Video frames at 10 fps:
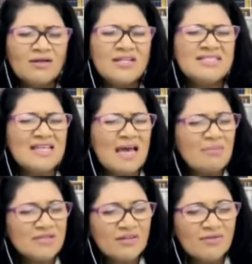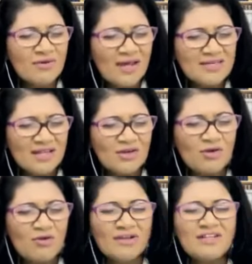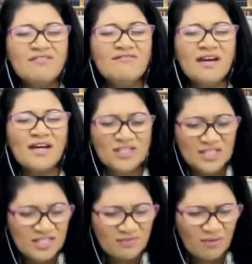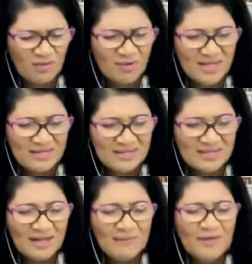disciples of Christ and great evangelists for Christ.